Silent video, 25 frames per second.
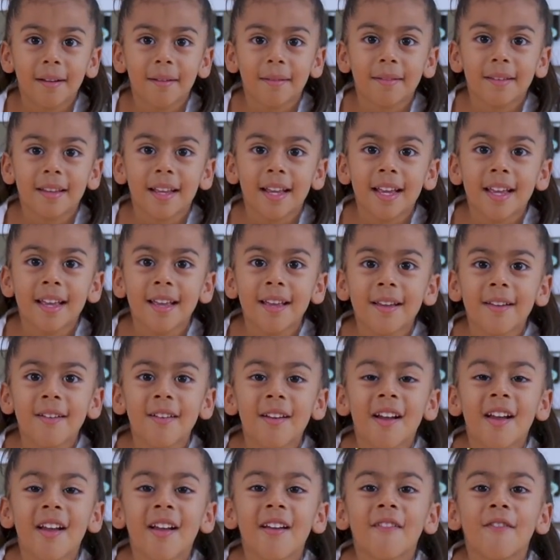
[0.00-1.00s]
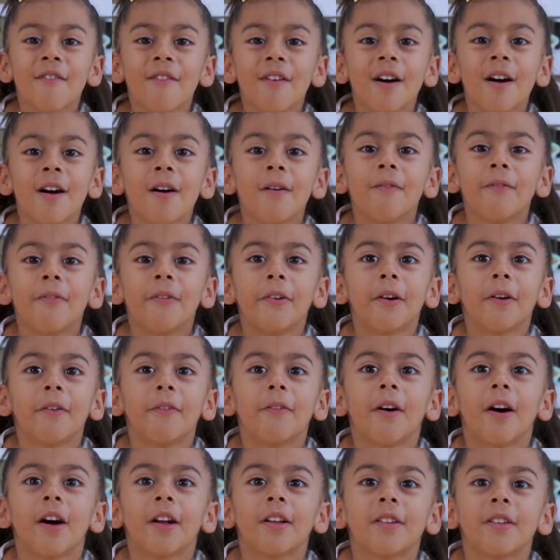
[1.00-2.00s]
Thank you everyone for
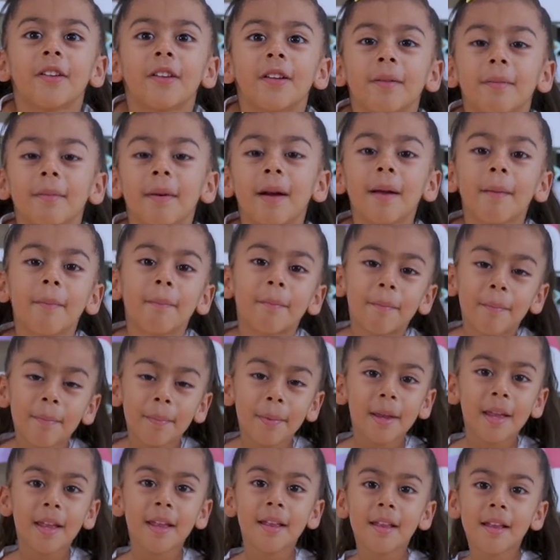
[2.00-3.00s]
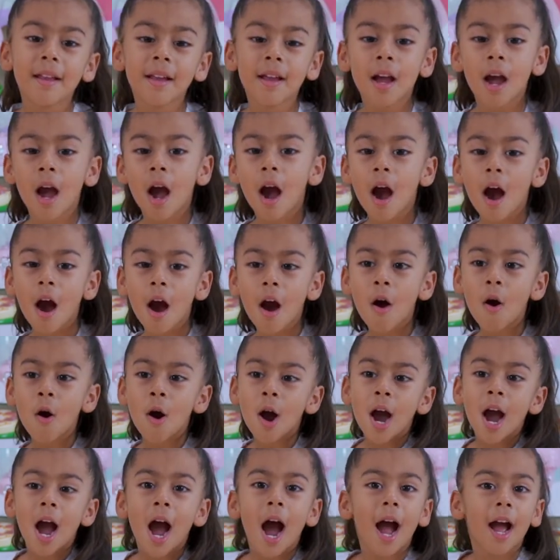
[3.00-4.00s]
watching my video.
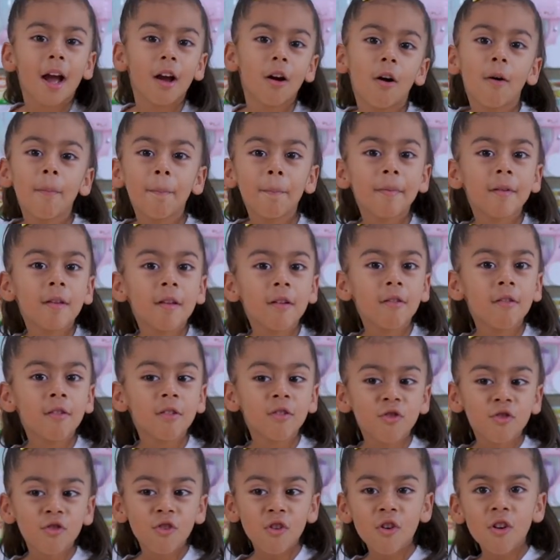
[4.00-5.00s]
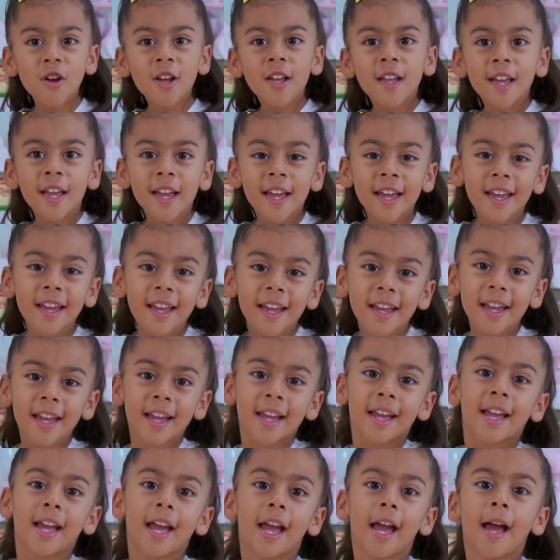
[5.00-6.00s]
I hope you enjoy it.
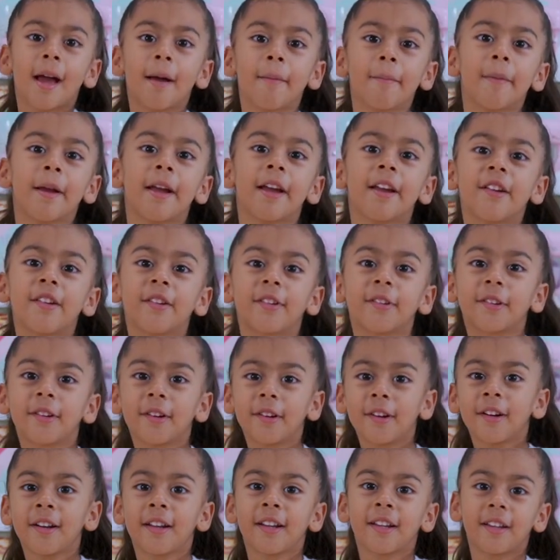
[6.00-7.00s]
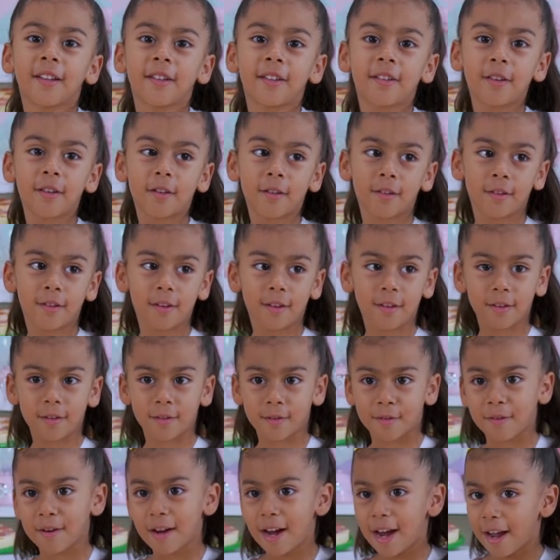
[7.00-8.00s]
And make sure to
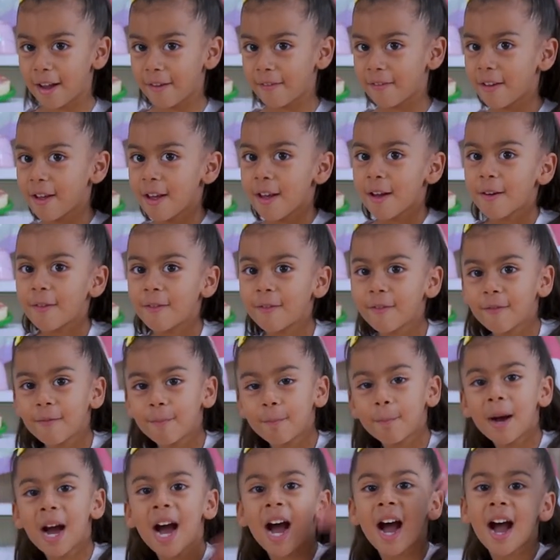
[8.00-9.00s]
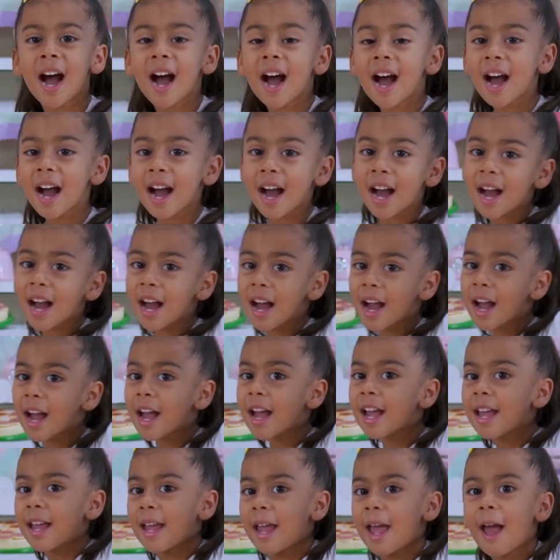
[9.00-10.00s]
subscribe.
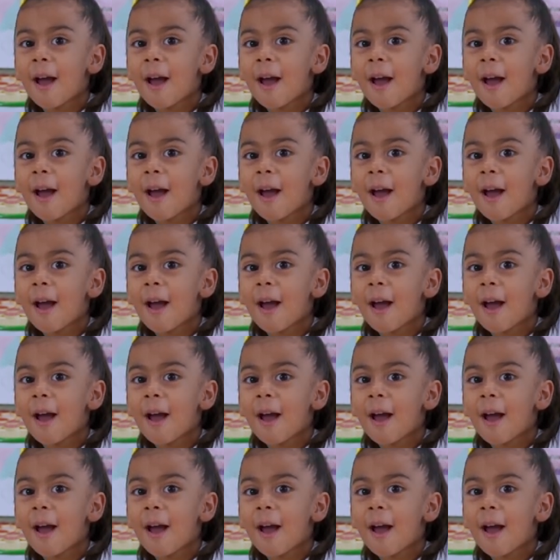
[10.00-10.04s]
Bye.